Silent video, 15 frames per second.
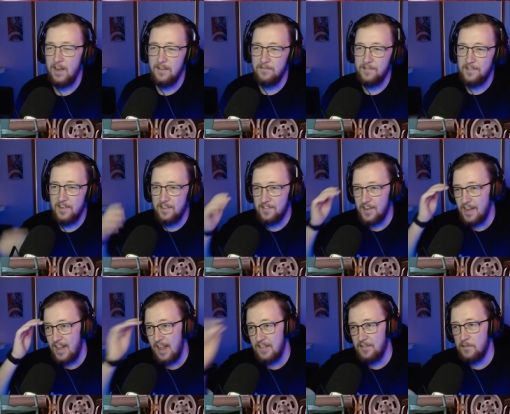I was going to say,
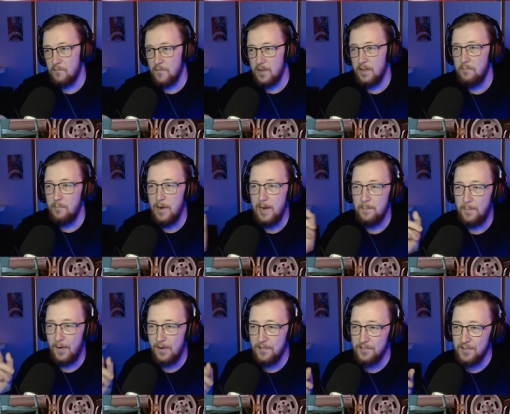that's a really weird
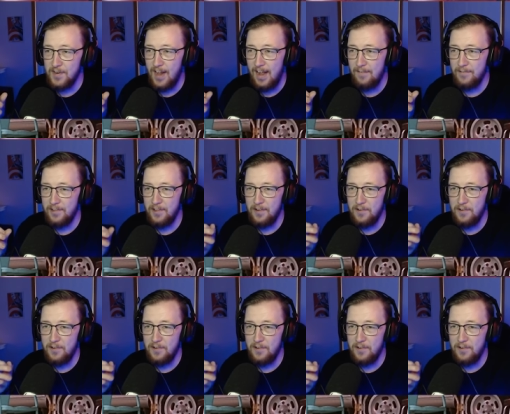poster to have on the